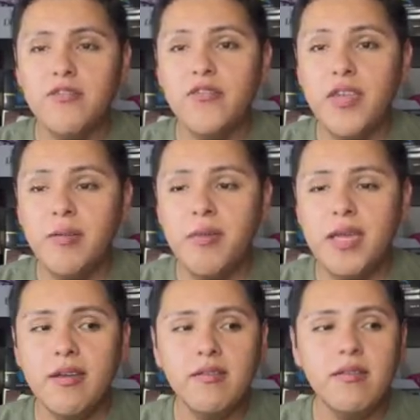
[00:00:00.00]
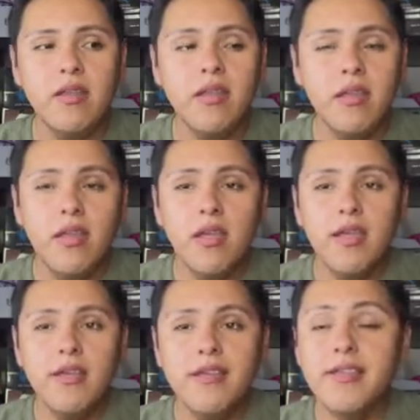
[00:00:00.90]
VMAX.
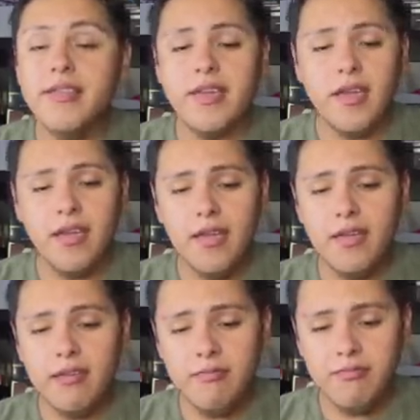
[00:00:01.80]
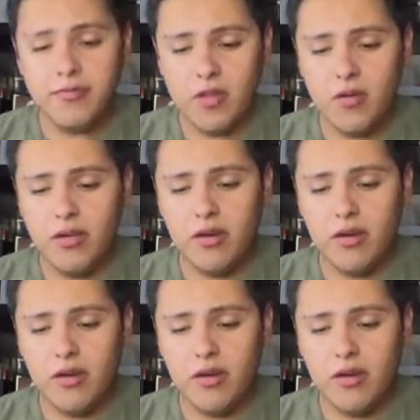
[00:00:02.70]
Yay. Okay, I